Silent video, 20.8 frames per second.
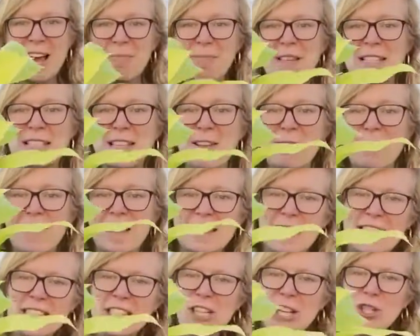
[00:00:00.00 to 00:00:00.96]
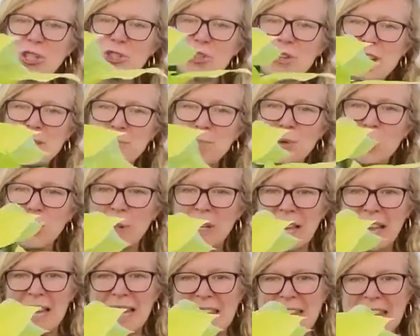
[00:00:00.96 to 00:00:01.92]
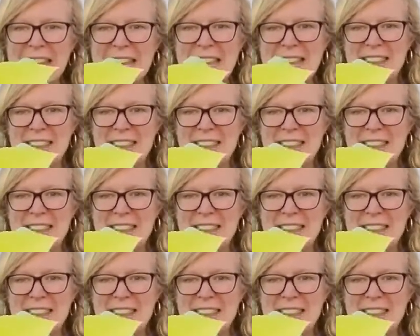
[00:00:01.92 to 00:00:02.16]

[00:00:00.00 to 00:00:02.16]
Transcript: is the philodendron MOONLIGHT.